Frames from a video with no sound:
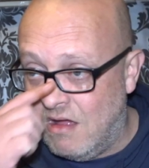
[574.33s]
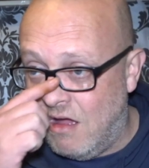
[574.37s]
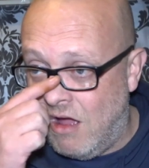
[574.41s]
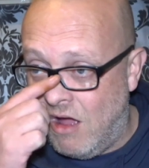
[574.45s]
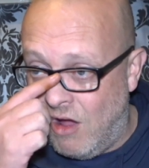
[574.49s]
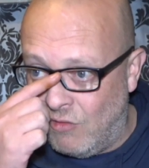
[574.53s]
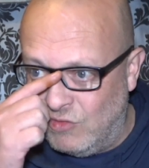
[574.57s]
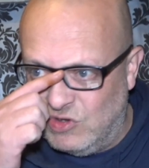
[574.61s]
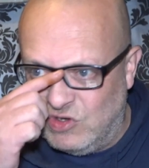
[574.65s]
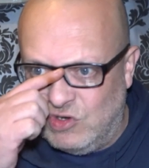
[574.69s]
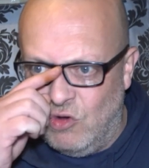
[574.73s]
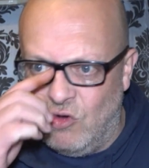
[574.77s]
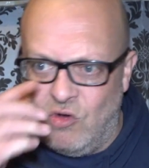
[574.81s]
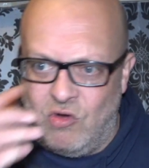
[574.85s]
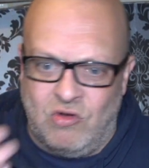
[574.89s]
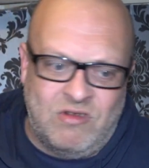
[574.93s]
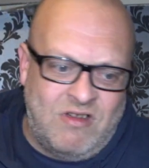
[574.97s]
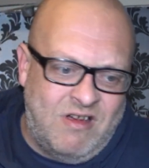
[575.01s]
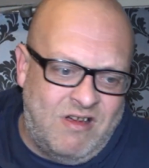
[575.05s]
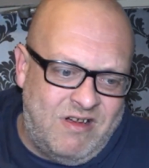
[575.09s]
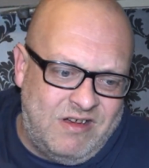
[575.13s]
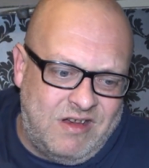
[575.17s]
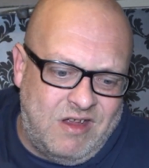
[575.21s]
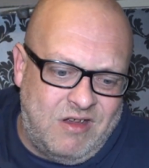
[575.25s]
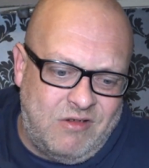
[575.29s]
I was young,
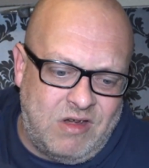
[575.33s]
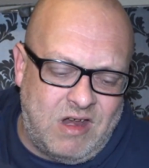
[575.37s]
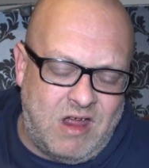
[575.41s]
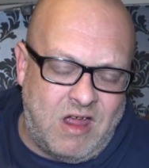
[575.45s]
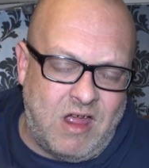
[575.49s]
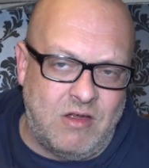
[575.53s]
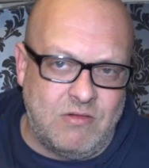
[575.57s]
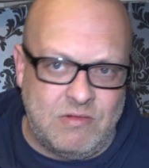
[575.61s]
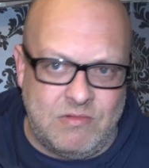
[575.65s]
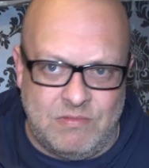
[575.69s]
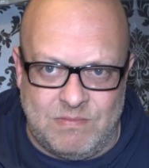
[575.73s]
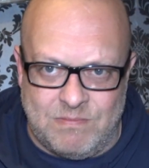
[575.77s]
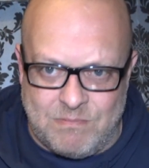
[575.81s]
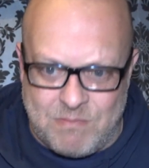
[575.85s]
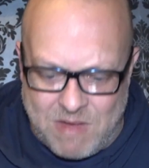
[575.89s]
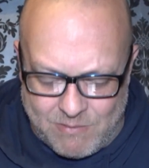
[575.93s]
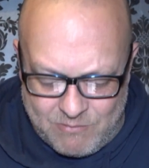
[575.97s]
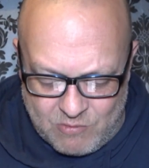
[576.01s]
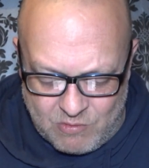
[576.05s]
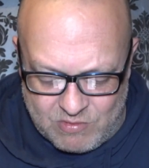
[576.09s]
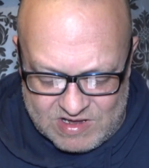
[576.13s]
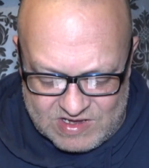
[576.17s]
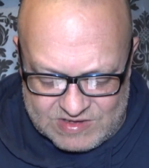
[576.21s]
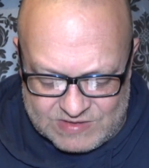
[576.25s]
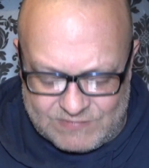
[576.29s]
I don't know.
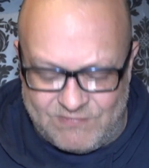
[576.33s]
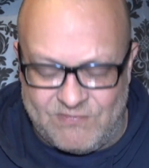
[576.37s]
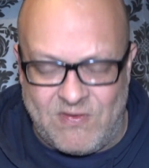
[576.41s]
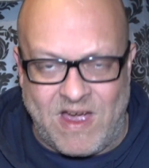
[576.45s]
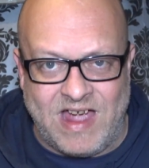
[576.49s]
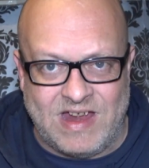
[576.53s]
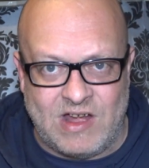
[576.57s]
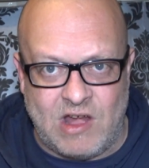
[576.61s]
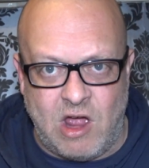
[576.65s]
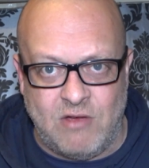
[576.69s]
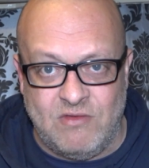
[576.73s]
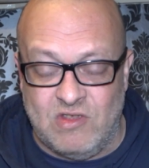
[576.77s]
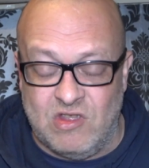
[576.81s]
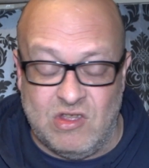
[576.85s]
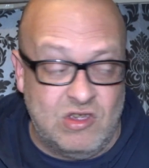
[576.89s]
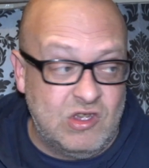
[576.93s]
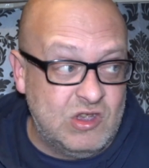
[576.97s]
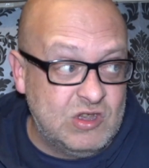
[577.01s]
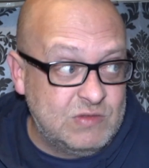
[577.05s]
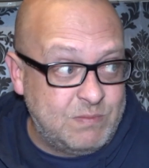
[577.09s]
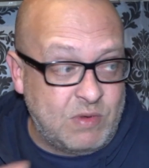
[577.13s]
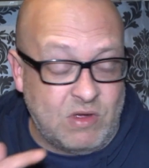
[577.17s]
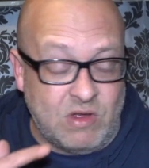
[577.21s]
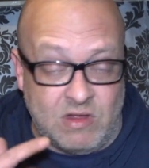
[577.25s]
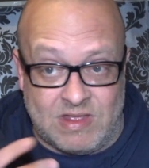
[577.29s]
Memories fade over the
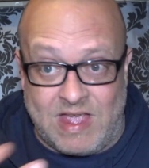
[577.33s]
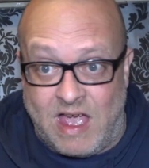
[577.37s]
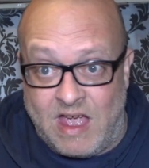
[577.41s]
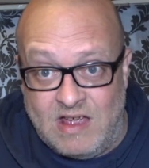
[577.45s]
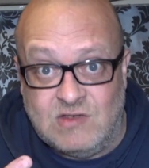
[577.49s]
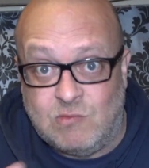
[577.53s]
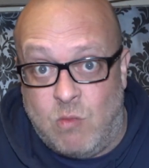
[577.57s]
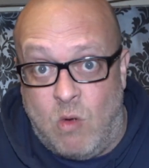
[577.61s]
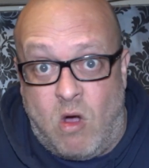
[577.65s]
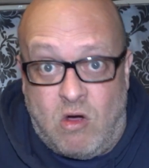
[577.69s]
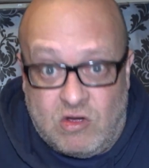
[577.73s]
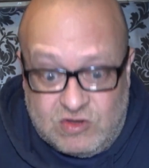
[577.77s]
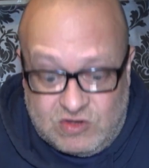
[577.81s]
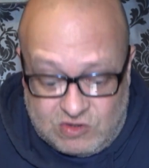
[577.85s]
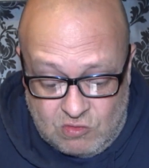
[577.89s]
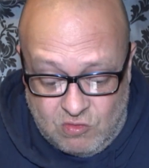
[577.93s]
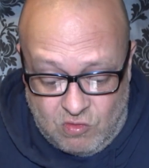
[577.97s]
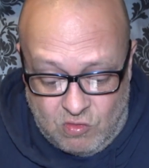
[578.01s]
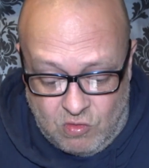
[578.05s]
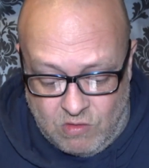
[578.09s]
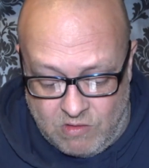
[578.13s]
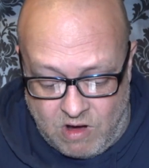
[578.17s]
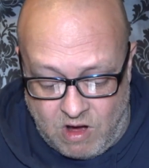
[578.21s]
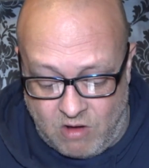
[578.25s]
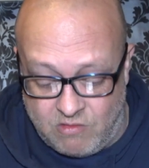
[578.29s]
years, but that is what I
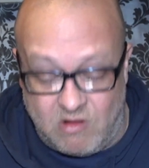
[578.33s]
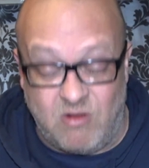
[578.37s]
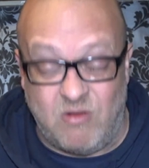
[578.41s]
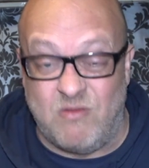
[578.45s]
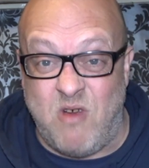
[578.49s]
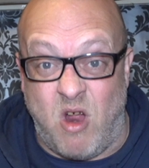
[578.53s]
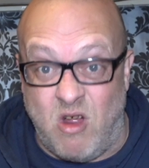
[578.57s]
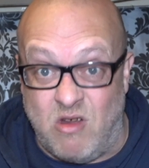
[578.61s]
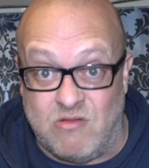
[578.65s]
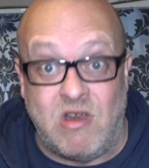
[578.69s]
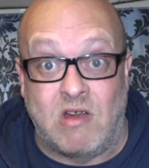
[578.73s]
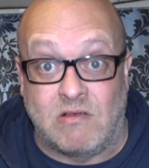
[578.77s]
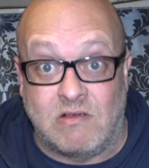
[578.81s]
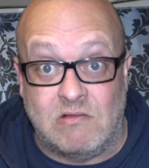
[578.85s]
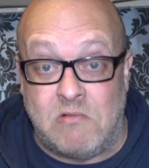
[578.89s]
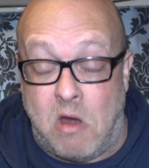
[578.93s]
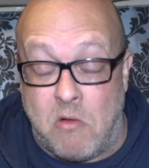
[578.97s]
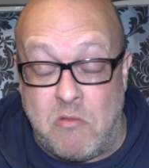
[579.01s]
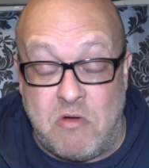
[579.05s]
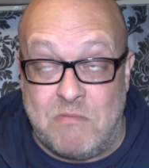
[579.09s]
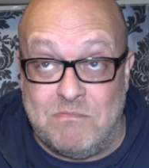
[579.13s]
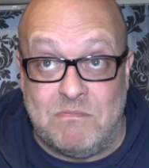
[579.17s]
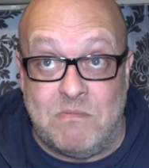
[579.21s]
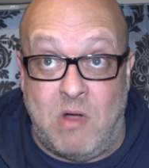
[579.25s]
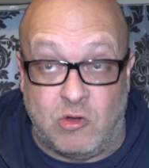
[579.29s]
saw. I, I, know,
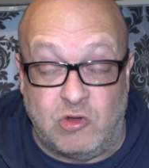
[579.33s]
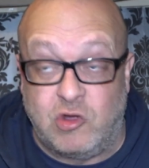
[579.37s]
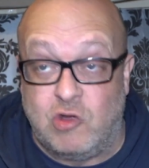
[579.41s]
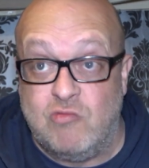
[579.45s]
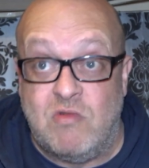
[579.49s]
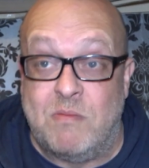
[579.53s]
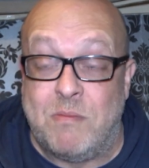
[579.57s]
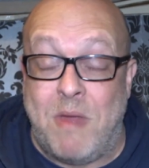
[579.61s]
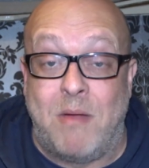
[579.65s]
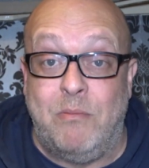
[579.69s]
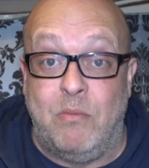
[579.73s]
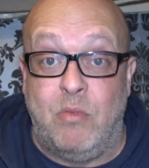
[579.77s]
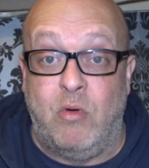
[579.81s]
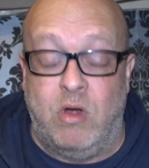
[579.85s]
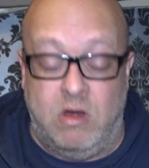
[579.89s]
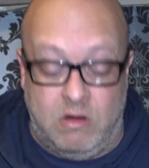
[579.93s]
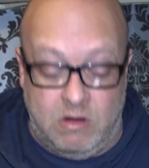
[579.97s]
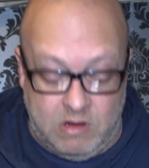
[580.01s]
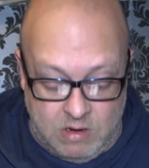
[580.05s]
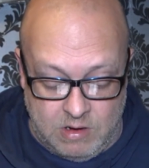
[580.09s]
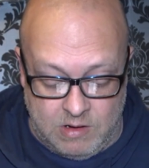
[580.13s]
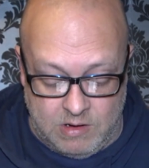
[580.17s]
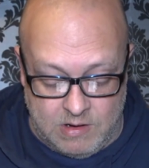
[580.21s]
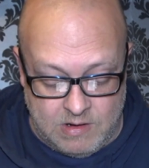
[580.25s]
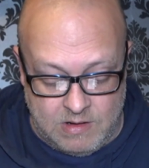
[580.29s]
I, I do remember it.
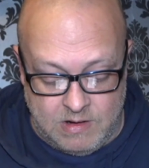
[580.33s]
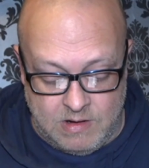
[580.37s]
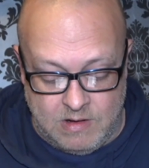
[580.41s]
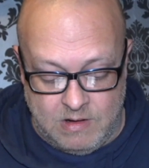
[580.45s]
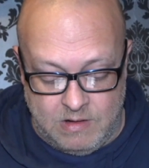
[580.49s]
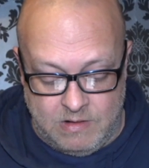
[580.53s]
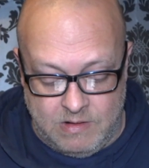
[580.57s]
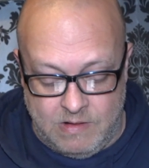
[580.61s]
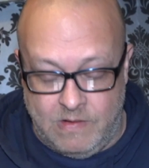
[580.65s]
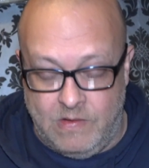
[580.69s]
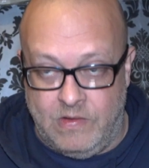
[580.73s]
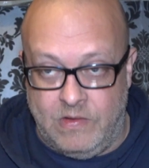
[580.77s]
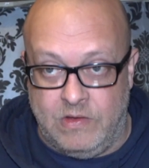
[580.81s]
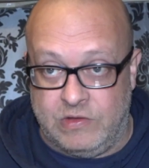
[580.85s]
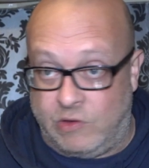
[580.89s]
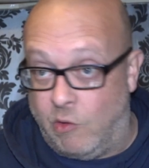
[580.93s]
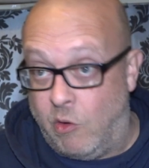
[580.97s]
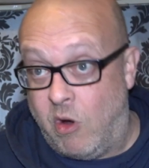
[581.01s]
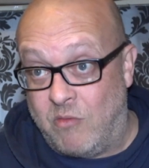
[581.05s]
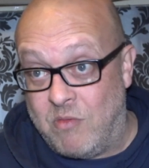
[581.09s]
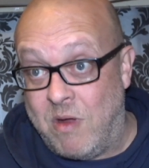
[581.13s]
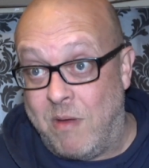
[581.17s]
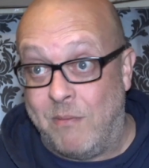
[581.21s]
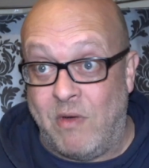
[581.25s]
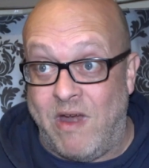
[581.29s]
Do I
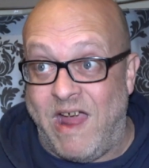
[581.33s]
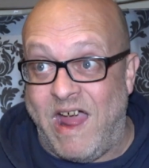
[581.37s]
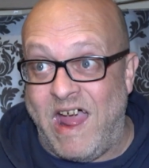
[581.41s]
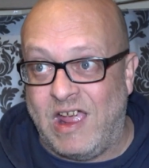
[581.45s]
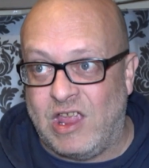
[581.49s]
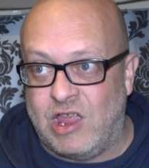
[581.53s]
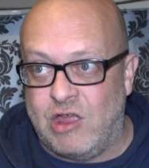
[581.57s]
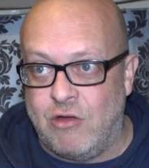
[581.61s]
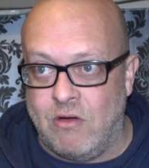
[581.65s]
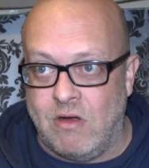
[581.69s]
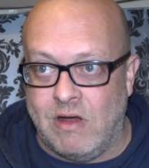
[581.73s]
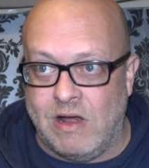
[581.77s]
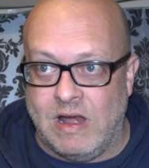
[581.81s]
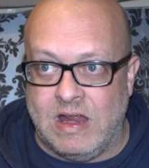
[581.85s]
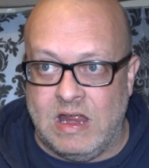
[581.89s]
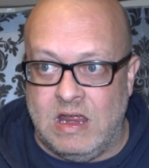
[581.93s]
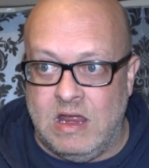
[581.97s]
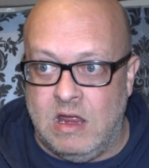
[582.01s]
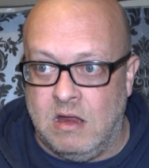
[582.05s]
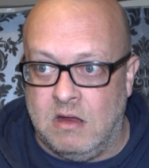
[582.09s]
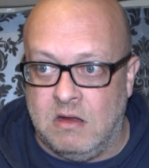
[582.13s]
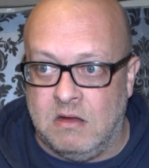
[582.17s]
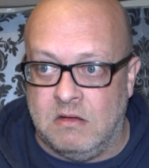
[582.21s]
remember it accurately?